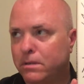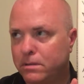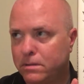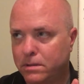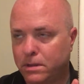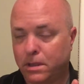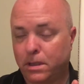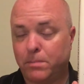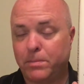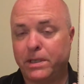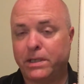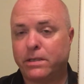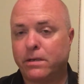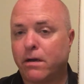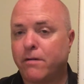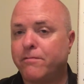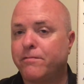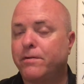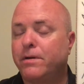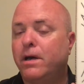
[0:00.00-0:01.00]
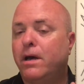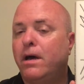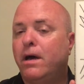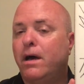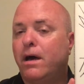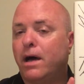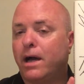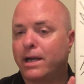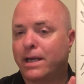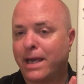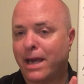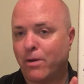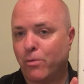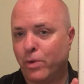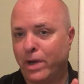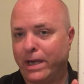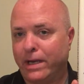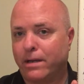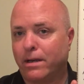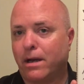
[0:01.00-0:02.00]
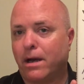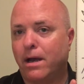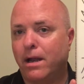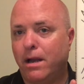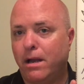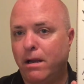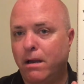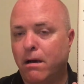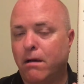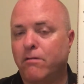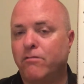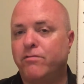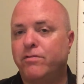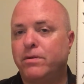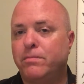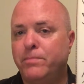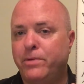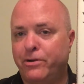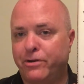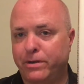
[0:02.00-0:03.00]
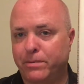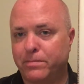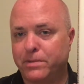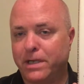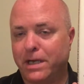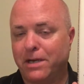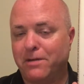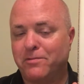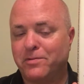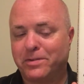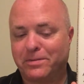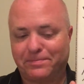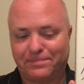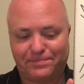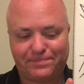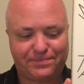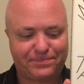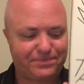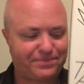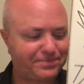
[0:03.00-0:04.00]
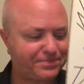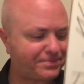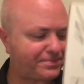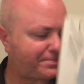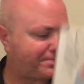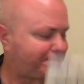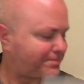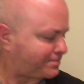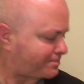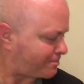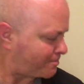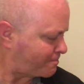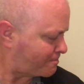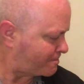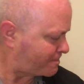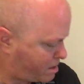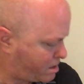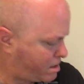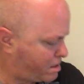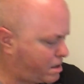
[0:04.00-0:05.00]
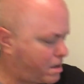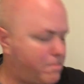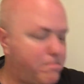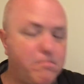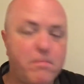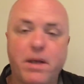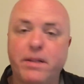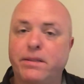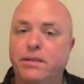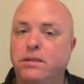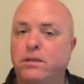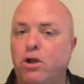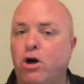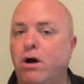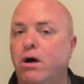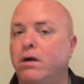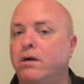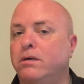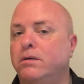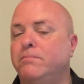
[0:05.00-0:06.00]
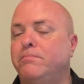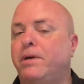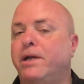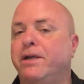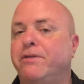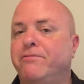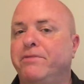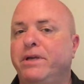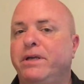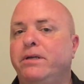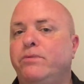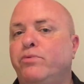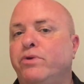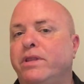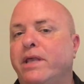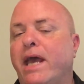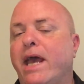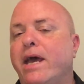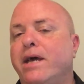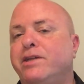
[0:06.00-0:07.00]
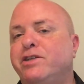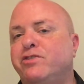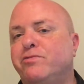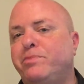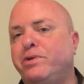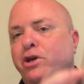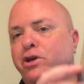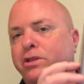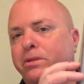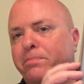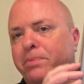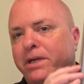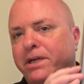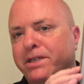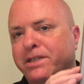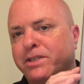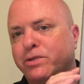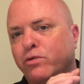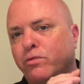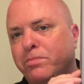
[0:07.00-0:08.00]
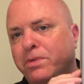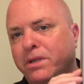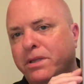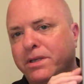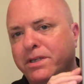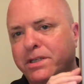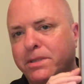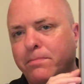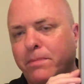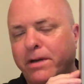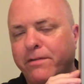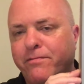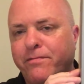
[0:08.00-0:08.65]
It's going to be tough. I can't wait. I love Miriam Taves. A month-long buddy read with Ange of Beyond the Pages will be this, my